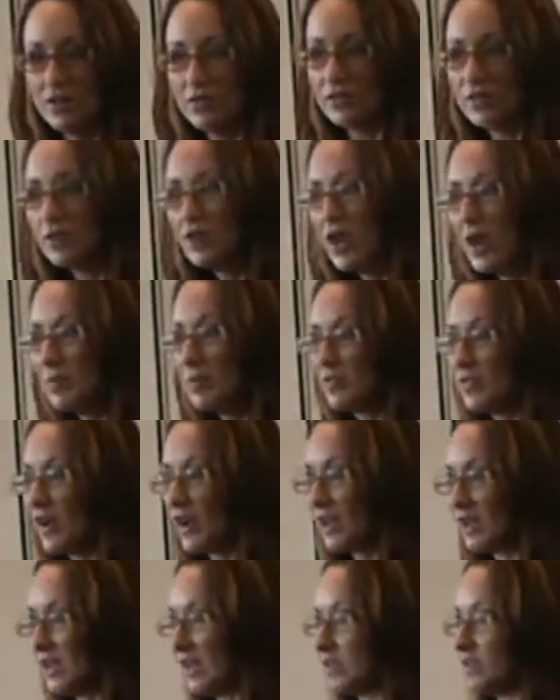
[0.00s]
if you're not
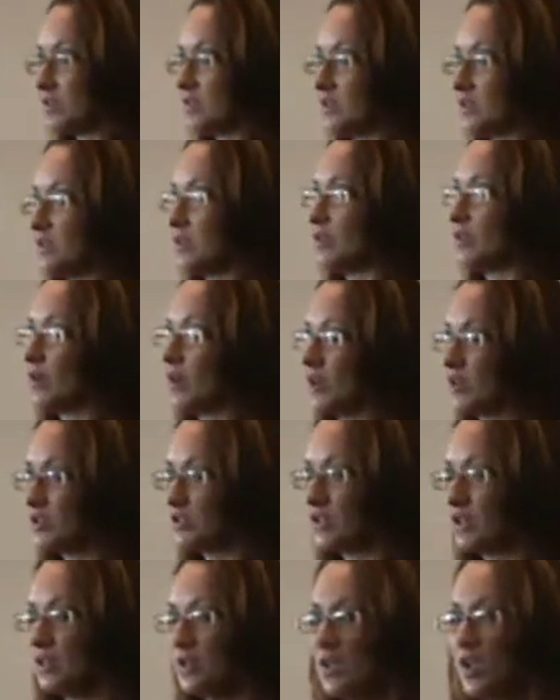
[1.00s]
providing answers to a
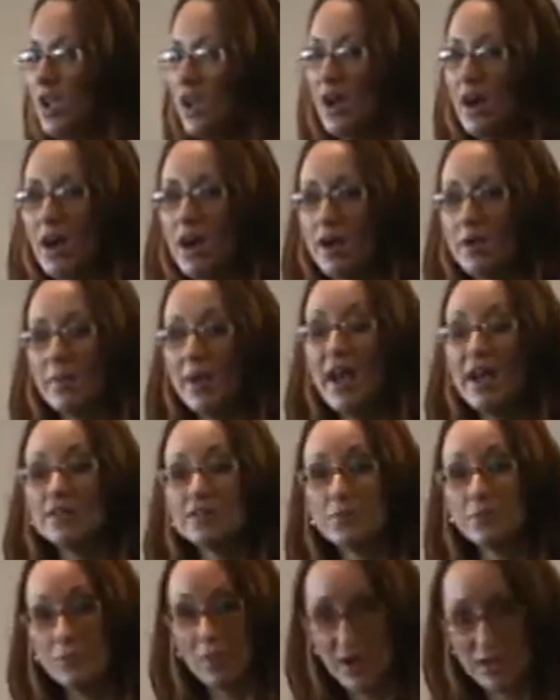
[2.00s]
question,
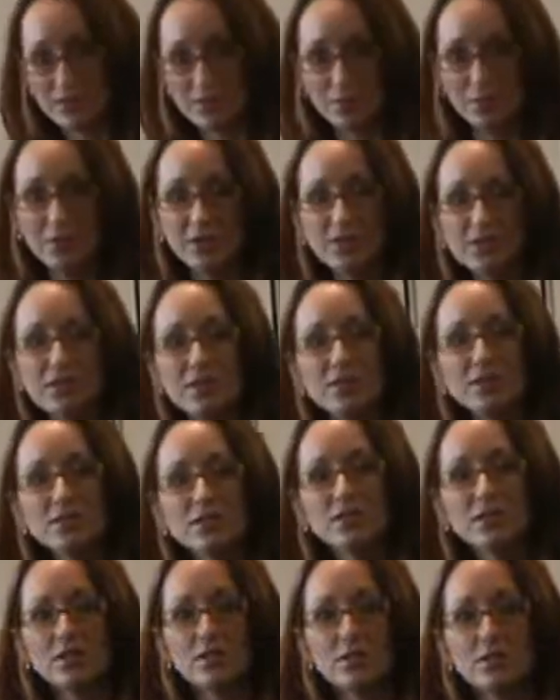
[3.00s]
as a business,